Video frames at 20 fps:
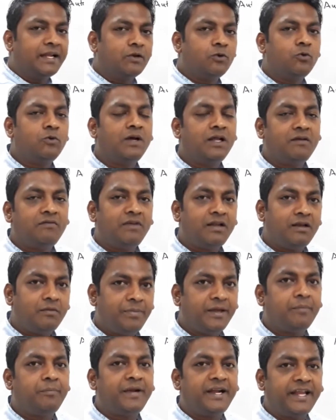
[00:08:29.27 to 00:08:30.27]
Google will
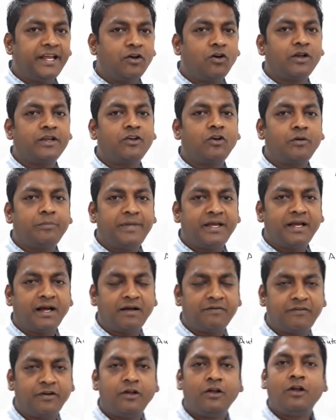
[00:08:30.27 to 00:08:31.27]
be bidding on your
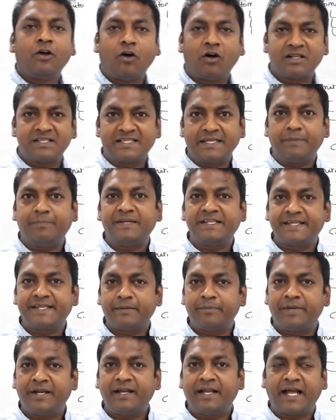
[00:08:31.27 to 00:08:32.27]
behalf on CPC
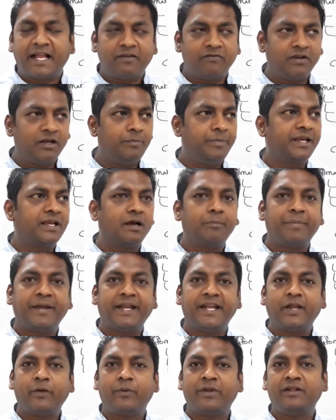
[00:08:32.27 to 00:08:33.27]
bid and will be
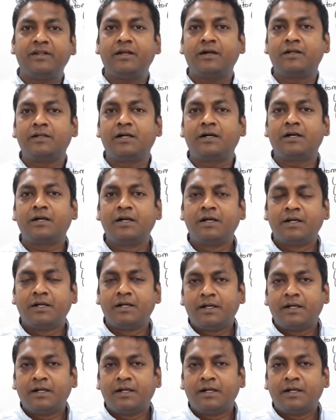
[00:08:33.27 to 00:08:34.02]
competing with the other